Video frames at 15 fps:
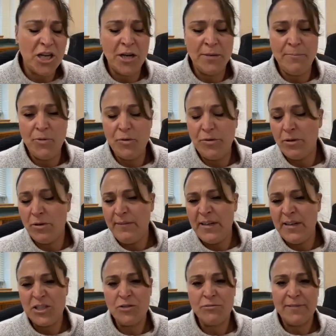unmute you don't even
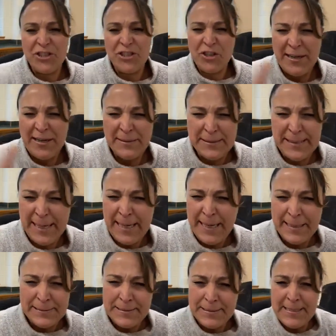need to raise your hand because i
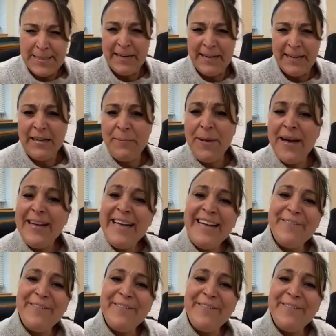can't see anybody if